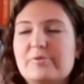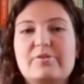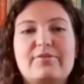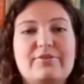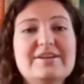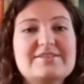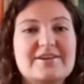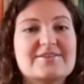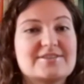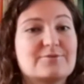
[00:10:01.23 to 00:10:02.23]
but three
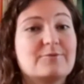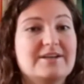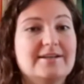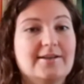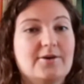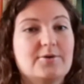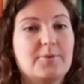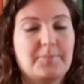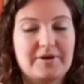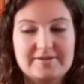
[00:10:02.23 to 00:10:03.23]
stars is really low
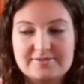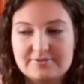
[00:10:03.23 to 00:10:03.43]
compared to